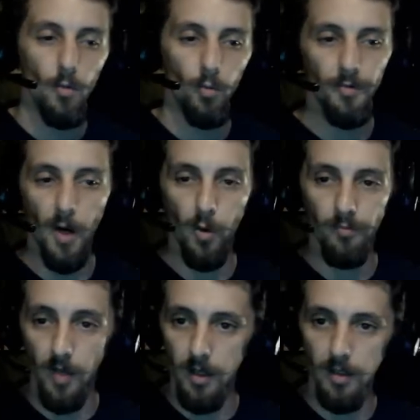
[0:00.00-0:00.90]
With our
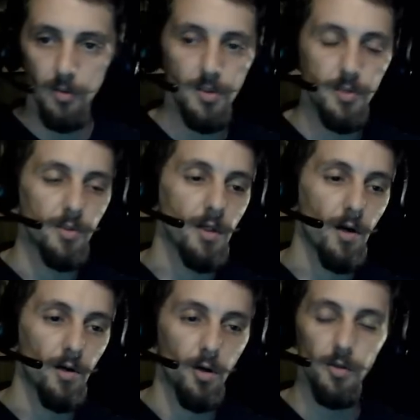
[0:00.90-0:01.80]
flying creatures in
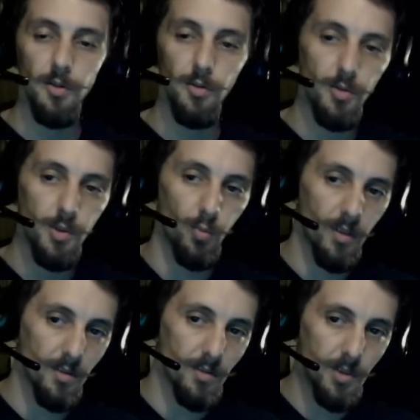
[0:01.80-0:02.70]
our cartouche, we
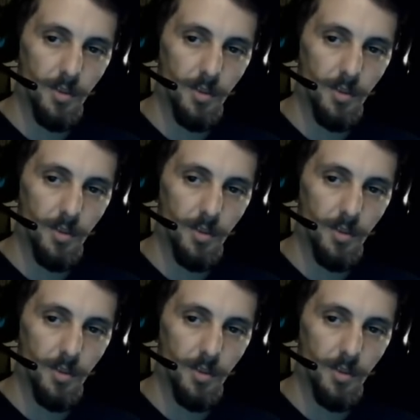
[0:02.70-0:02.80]
can